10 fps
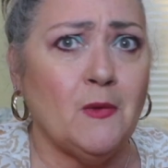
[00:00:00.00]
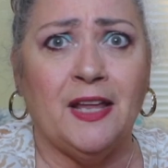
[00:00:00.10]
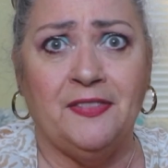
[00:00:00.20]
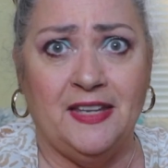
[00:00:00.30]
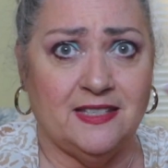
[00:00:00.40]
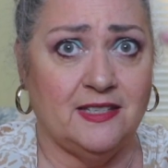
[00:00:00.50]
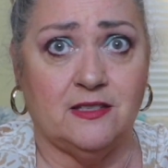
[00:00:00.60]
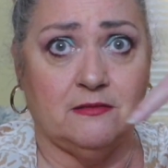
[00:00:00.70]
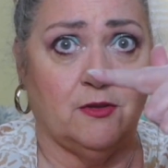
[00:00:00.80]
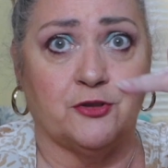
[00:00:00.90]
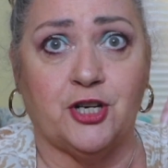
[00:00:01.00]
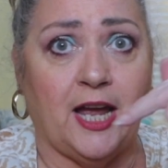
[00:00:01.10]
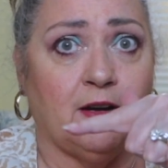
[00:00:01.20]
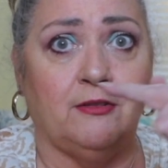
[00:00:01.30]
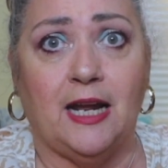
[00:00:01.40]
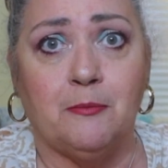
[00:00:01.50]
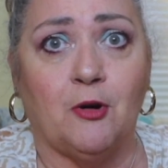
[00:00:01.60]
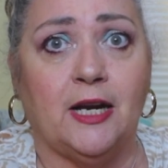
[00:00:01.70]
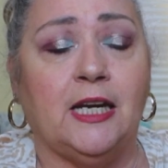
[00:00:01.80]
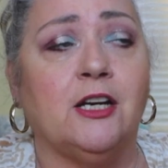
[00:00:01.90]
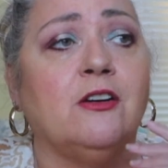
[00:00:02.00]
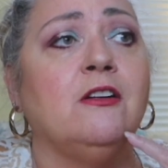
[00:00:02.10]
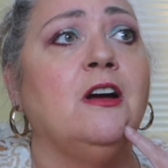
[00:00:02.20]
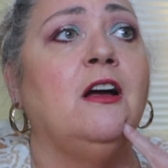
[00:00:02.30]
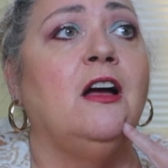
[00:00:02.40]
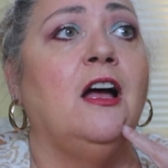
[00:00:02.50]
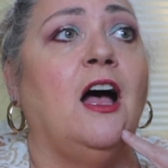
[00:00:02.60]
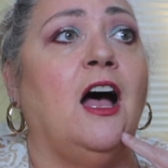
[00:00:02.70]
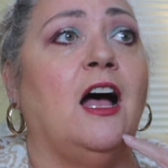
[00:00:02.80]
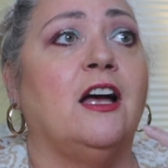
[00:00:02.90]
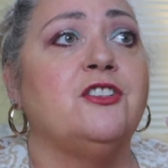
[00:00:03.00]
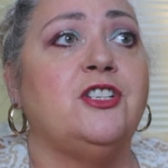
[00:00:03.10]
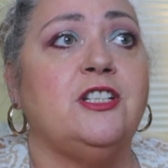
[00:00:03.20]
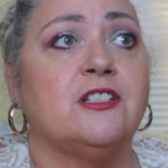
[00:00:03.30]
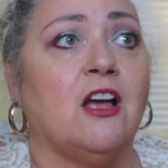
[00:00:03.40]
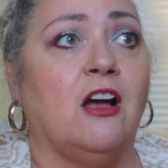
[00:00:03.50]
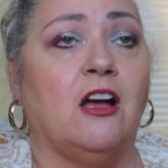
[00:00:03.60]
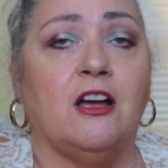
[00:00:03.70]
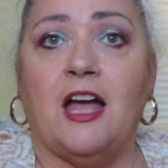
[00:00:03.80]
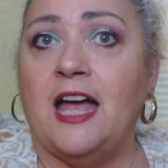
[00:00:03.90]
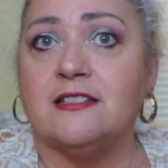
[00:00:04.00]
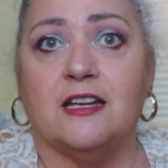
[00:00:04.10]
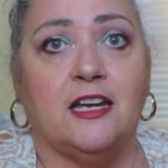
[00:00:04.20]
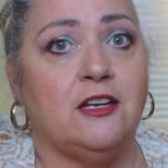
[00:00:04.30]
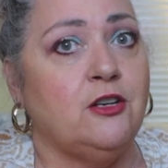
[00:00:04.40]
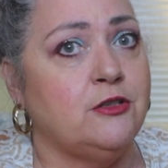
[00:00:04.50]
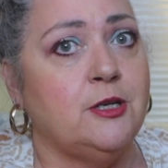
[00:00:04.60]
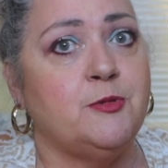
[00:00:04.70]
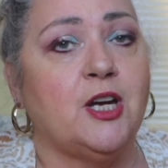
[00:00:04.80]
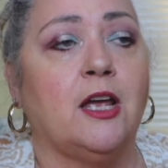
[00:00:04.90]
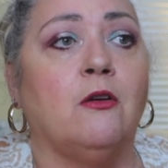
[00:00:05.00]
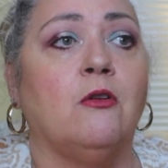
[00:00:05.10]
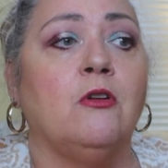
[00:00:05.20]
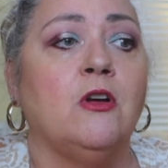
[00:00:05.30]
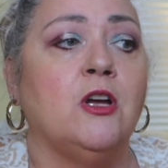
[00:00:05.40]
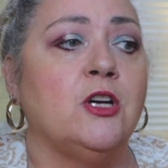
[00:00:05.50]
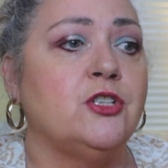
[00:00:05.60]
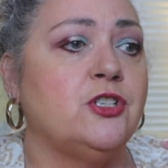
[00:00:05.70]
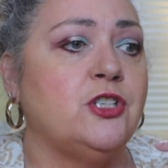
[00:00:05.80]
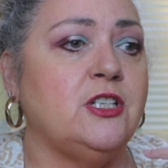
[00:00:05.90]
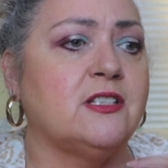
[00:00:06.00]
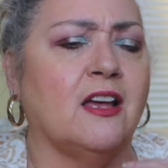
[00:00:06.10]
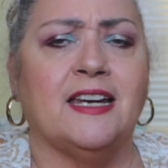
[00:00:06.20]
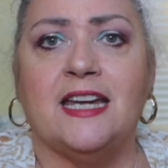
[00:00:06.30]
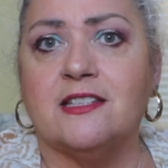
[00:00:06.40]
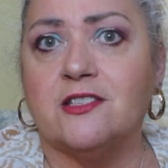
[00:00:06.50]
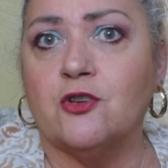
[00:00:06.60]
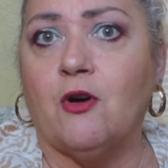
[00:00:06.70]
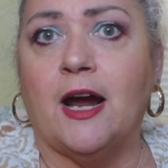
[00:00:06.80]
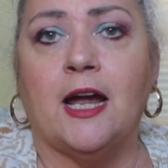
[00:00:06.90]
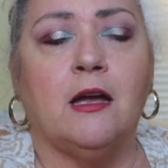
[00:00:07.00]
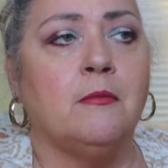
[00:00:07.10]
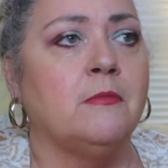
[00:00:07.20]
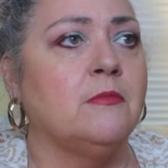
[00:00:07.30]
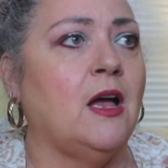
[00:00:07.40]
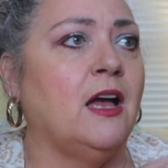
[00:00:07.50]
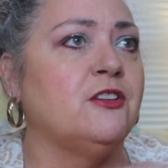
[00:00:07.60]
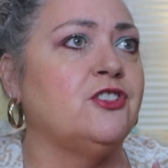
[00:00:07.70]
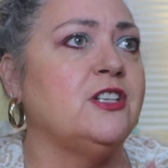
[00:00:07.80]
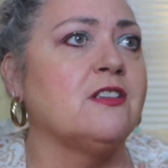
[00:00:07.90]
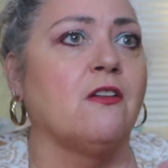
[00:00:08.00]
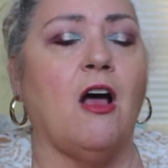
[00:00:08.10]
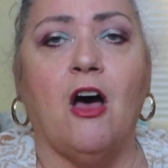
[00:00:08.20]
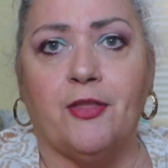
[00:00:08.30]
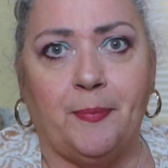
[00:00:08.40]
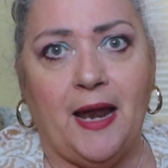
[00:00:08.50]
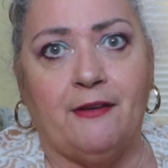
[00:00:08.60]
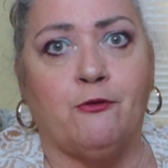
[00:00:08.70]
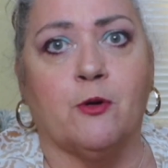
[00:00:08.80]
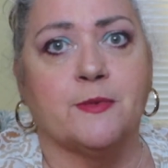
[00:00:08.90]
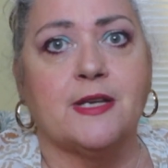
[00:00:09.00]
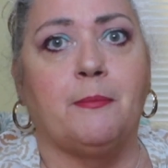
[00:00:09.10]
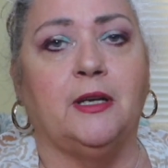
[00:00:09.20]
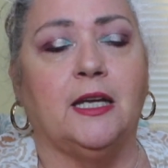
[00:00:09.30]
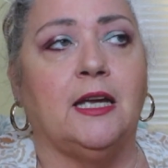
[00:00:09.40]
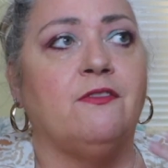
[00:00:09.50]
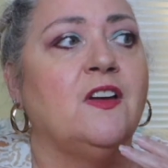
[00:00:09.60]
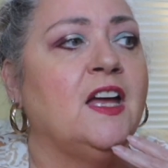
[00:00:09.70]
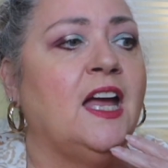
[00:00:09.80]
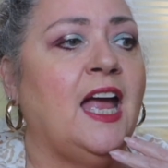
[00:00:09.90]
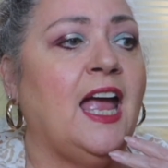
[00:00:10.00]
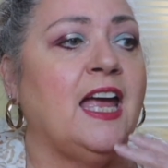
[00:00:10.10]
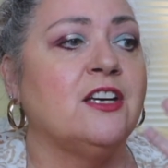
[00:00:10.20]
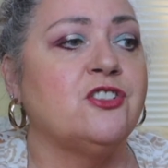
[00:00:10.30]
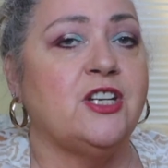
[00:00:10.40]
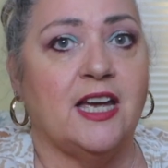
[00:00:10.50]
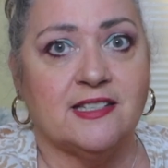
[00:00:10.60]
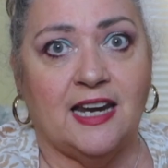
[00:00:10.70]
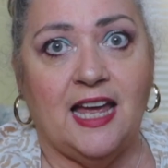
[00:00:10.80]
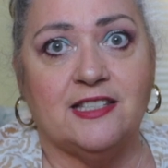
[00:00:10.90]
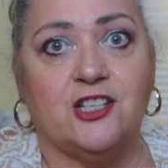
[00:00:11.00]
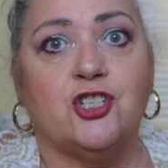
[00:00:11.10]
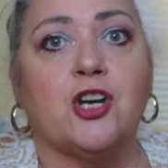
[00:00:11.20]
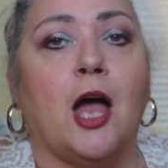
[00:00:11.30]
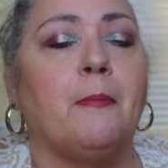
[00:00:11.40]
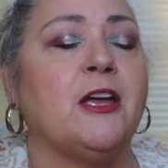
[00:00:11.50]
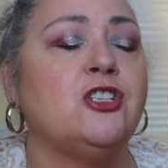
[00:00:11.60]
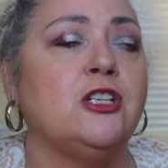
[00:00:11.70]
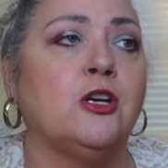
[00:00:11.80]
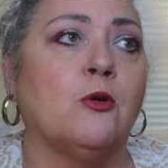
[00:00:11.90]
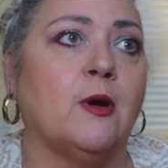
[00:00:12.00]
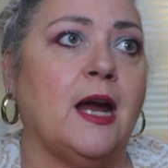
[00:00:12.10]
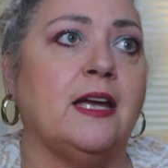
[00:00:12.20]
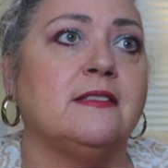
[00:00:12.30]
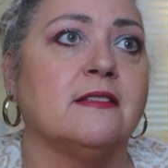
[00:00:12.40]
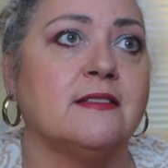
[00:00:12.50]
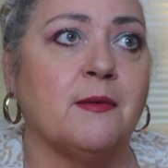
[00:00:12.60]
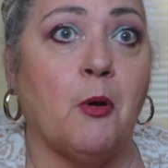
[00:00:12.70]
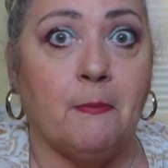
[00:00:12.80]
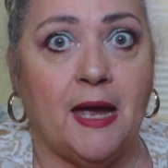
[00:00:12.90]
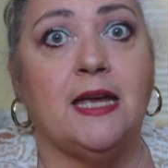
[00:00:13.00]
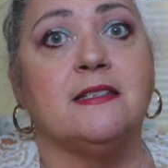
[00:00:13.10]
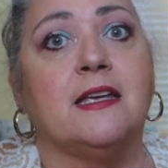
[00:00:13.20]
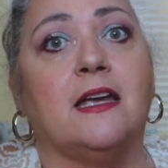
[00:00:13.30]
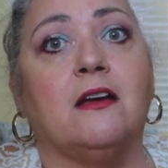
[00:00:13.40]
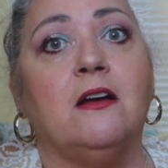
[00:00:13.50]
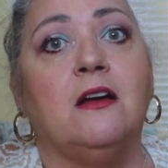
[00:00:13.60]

This is her channel name right here. She's has a YouTube channel. She's on Instagram. She's on all the platforms, I believe. And she has an Etsy shop, and she creates some amazing,